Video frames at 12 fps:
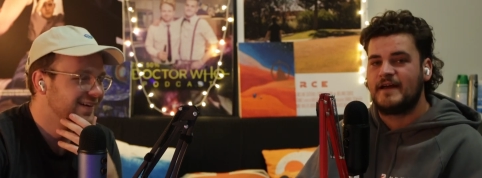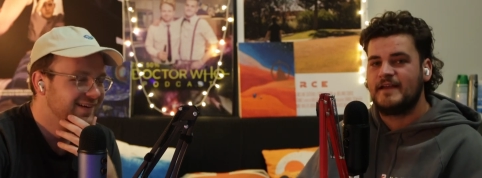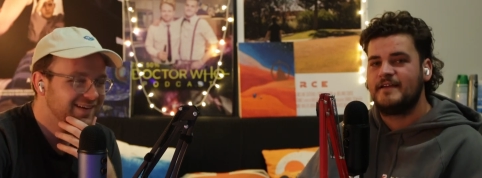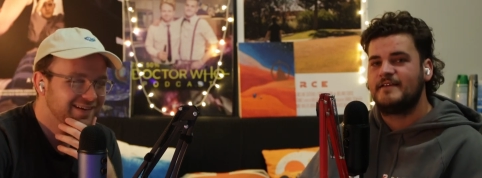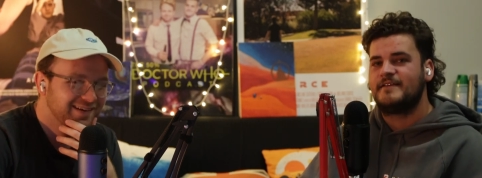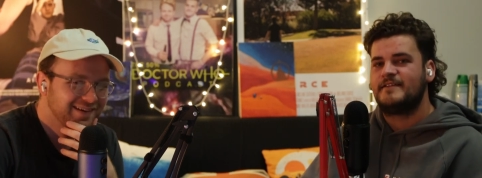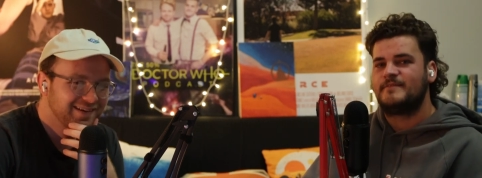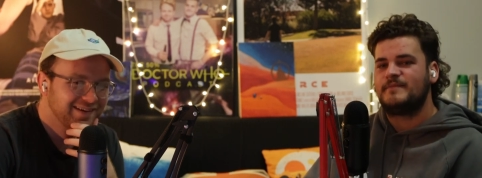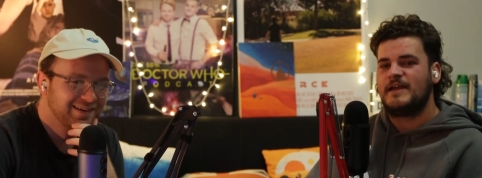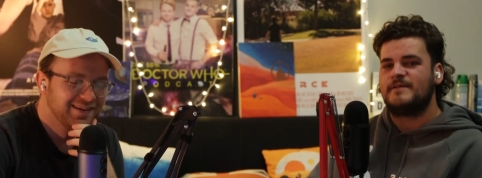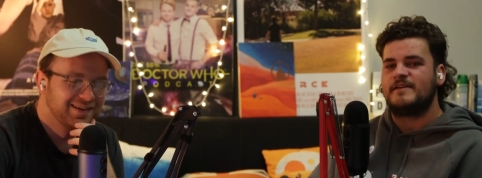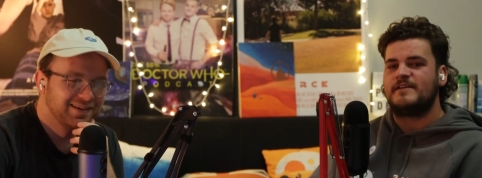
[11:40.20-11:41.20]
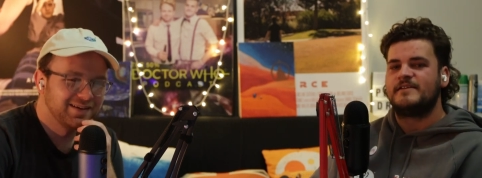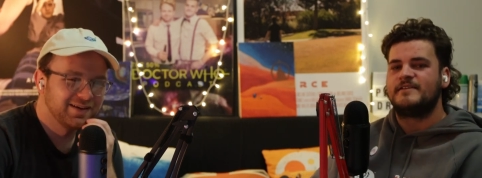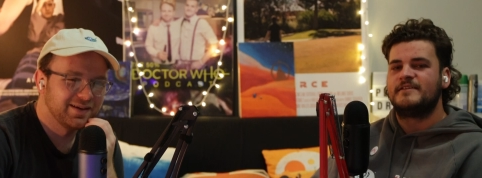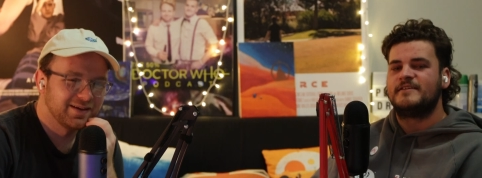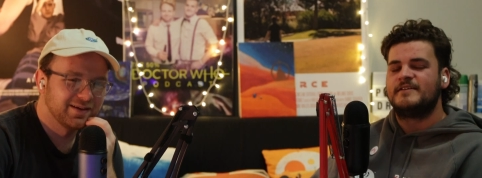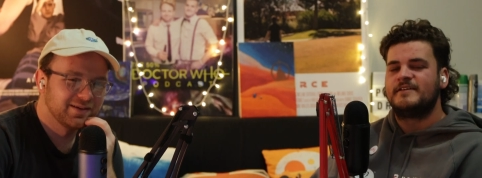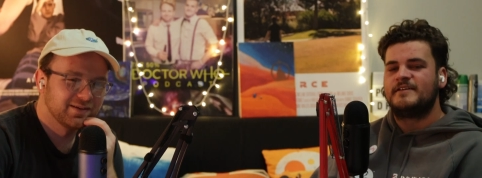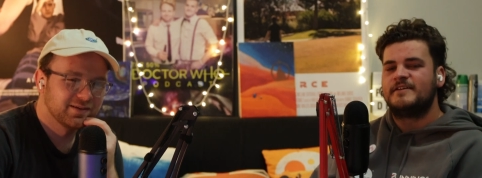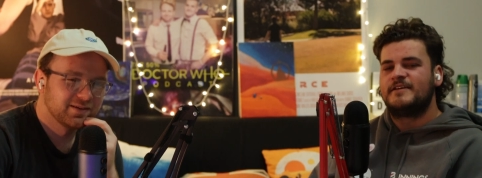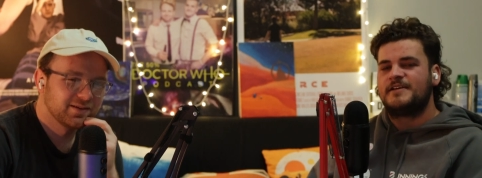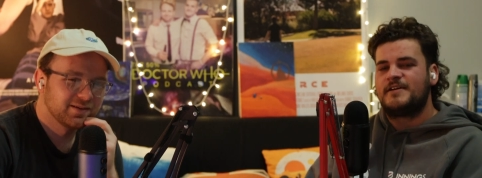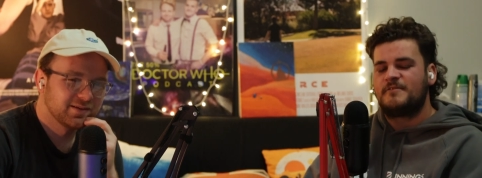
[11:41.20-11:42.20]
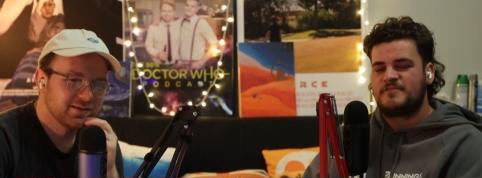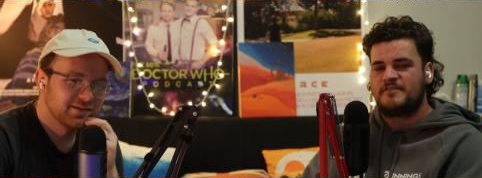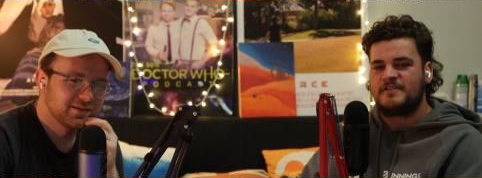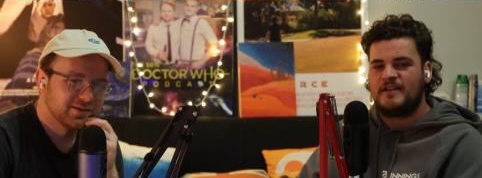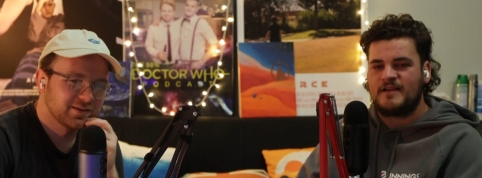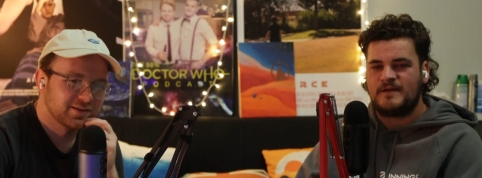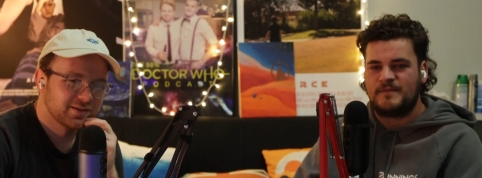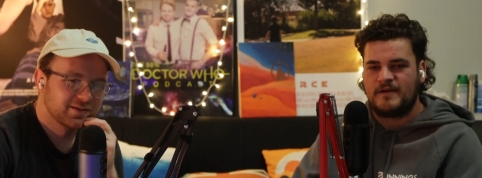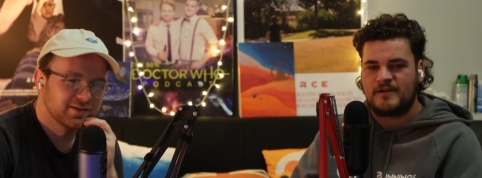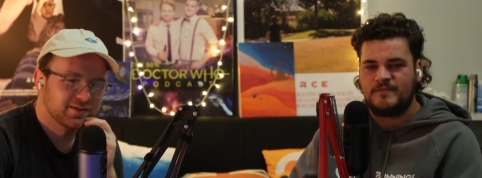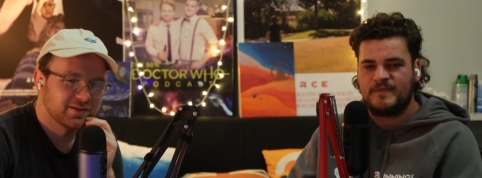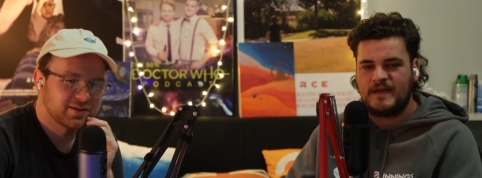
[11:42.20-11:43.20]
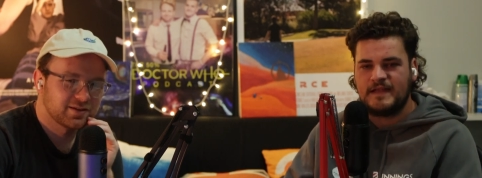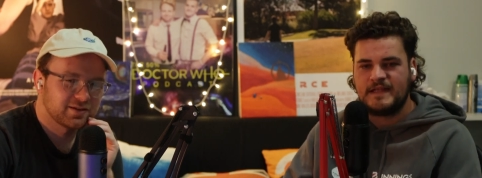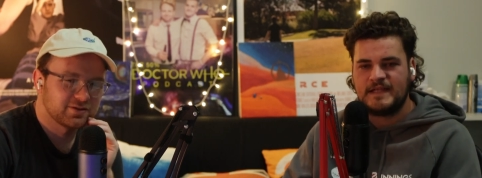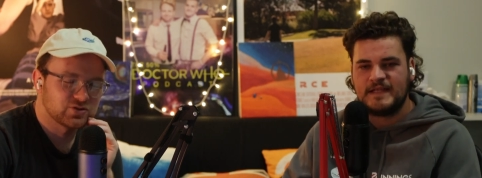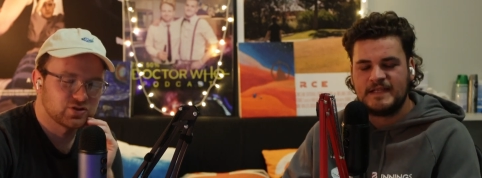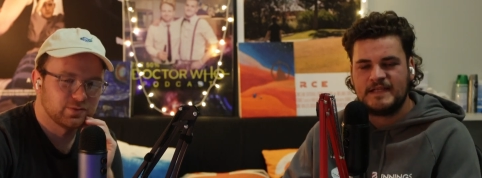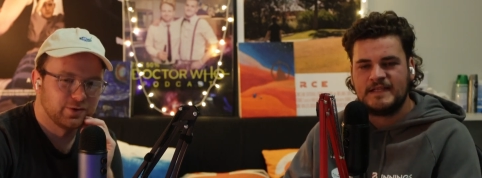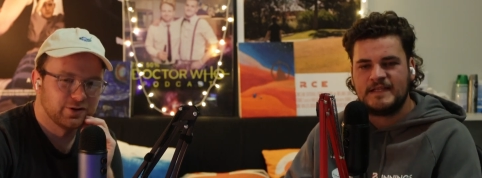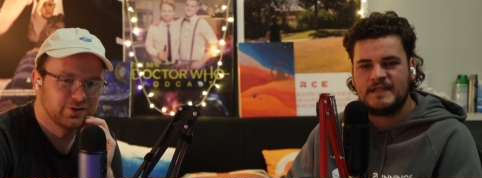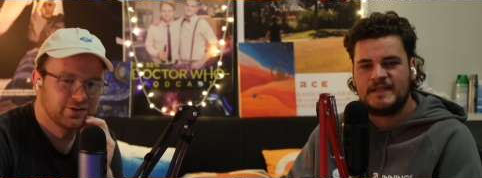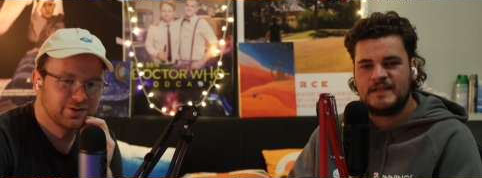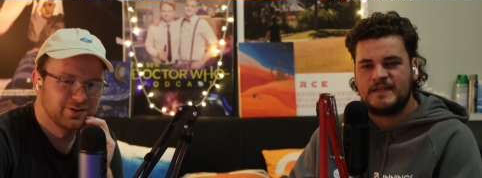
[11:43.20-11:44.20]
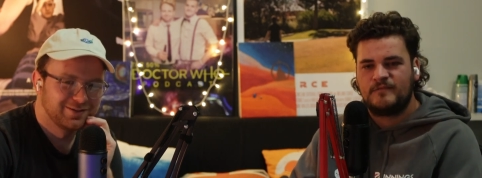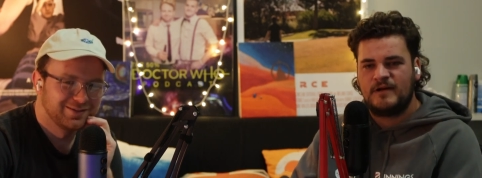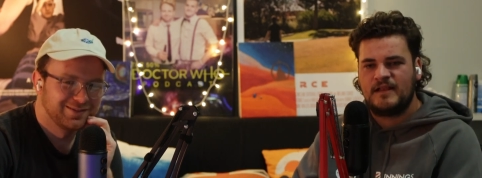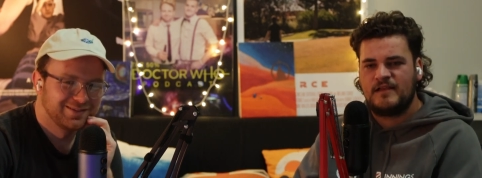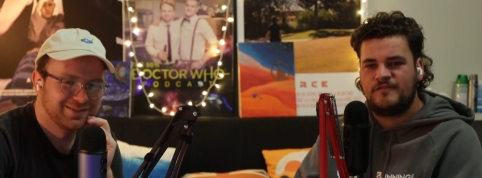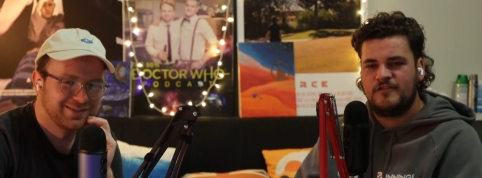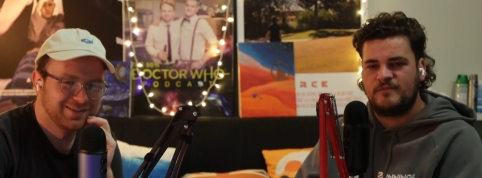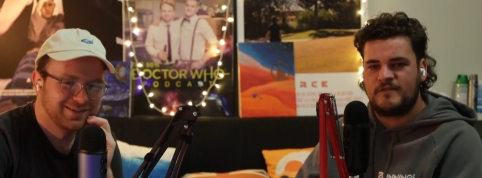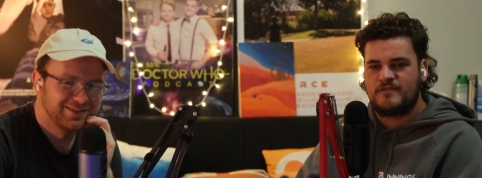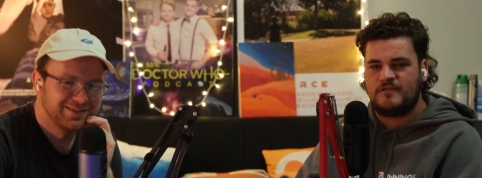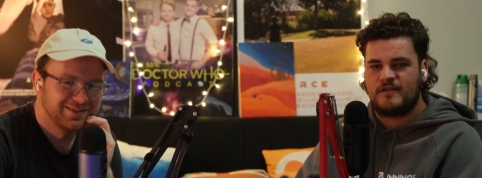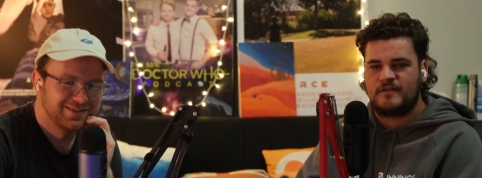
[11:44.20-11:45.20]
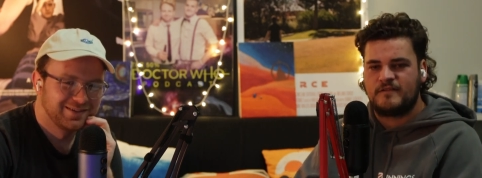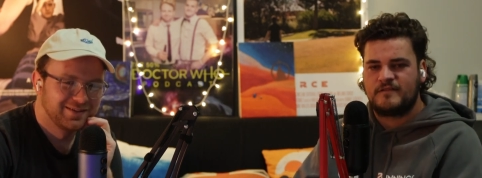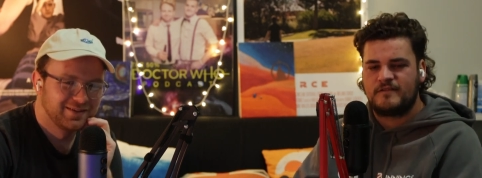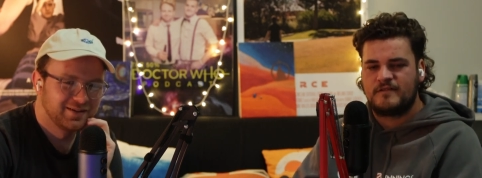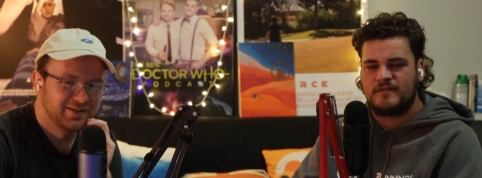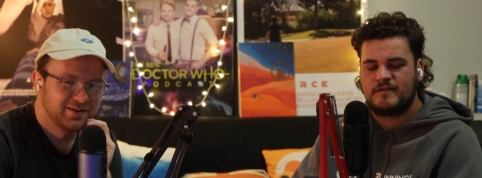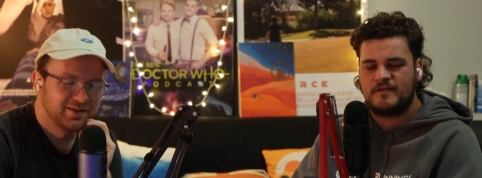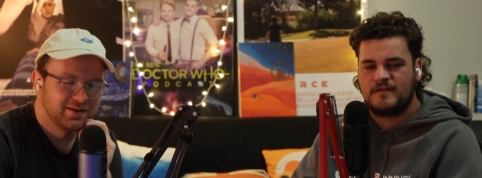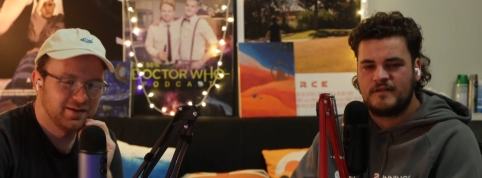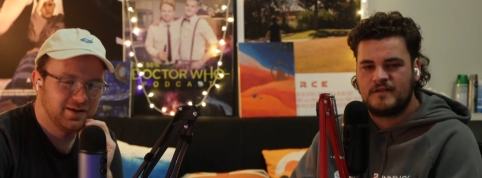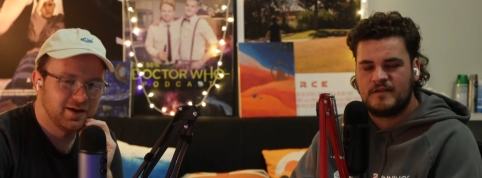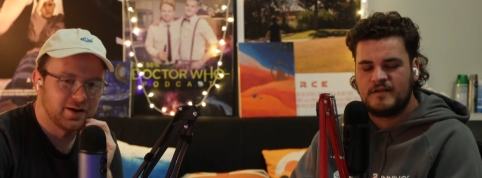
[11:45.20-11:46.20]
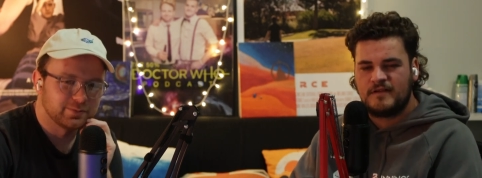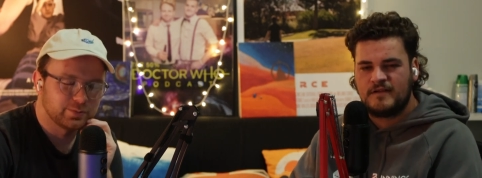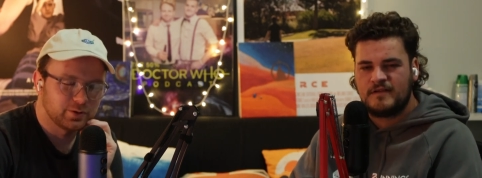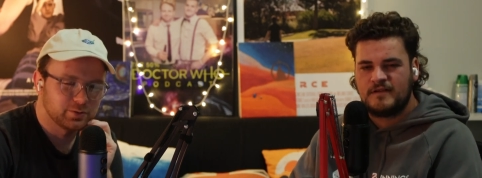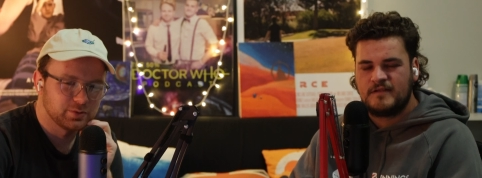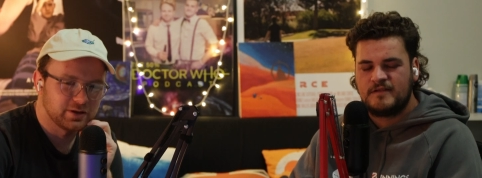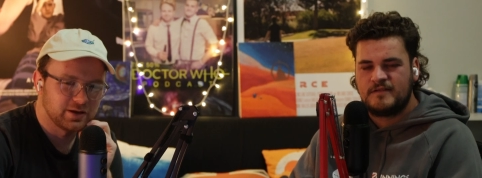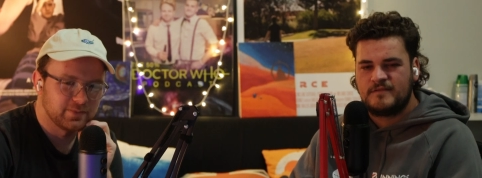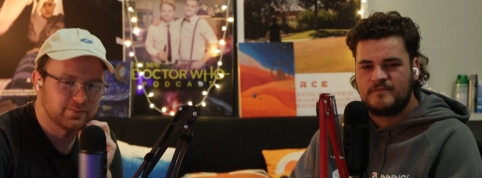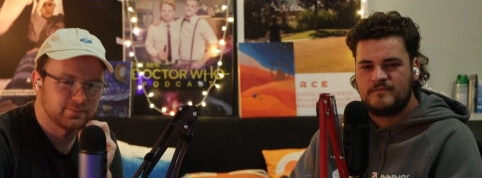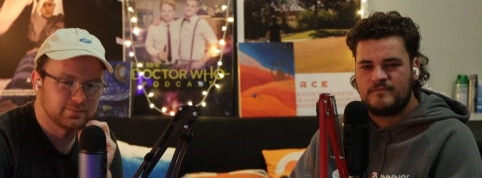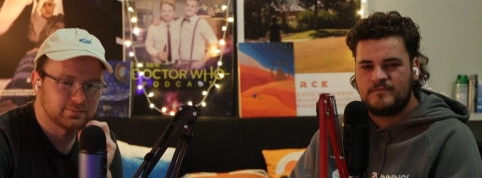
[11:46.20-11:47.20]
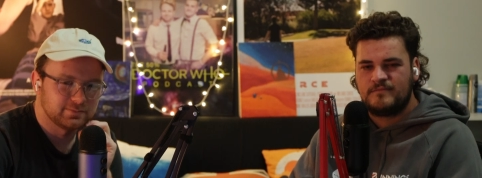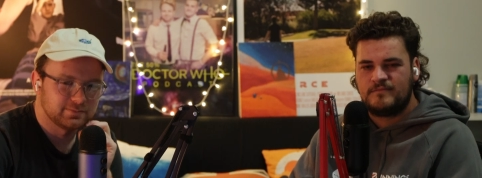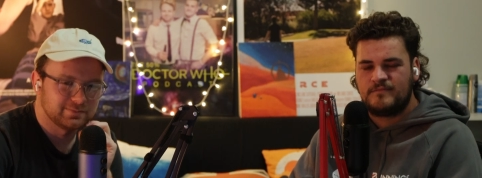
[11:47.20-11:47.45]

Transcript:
Speaker 1: Bay? Maybe. Yeah. What's not to like about Michael Bay? Chris Chibnall. Where they film this, do you reckon?
Speaker 2: Uh, probably um.